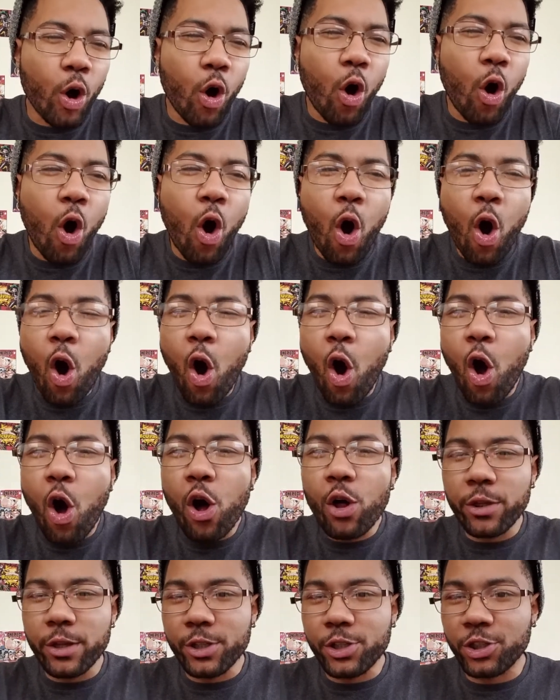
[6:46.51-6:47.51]
all
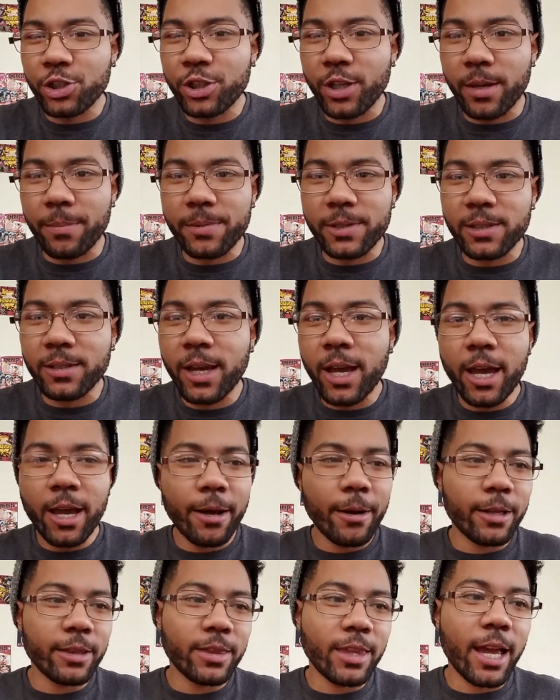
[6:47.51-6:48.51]
the ships
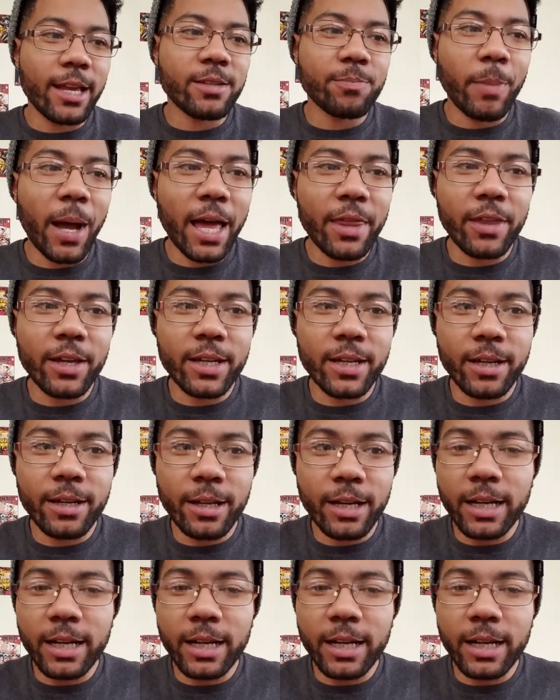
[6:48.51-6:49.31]
that's by the